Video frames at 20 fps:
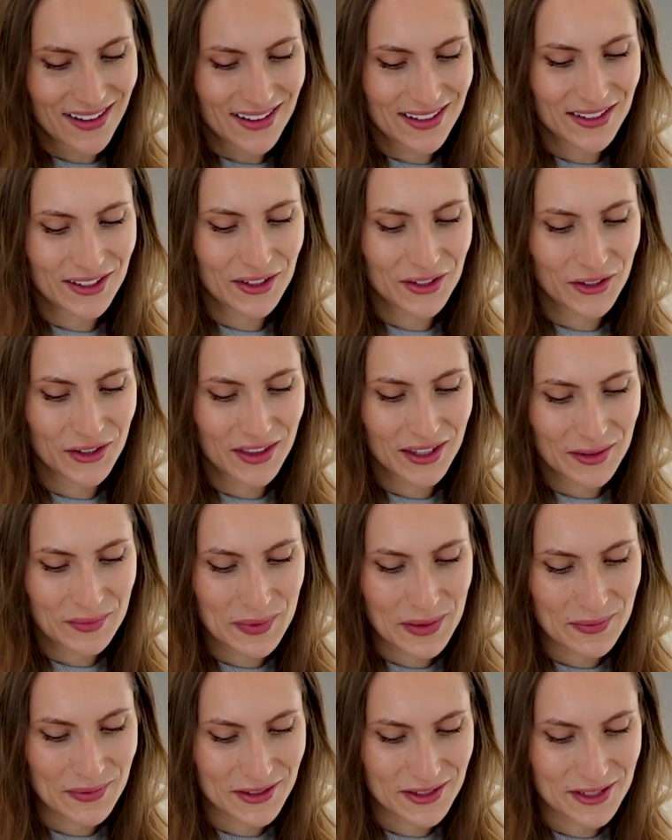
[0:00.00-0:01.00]
Do you think
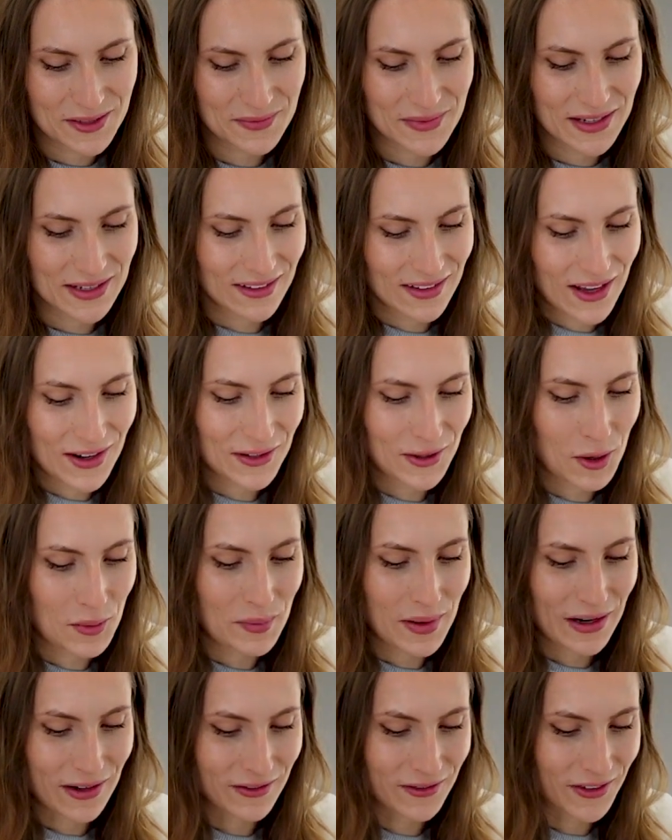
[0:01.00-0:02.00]
people should be allowed to go
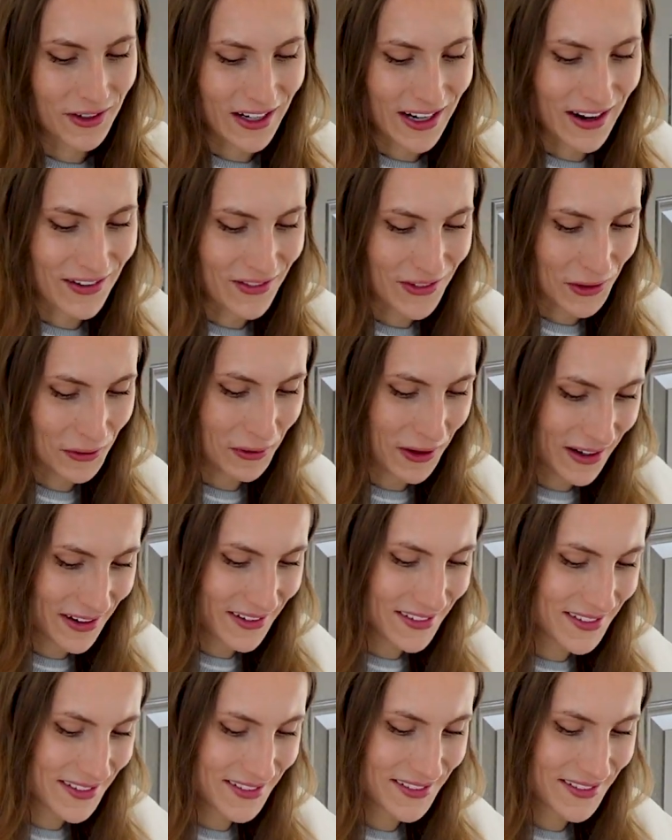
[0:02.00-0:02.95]
barefoot everywhere?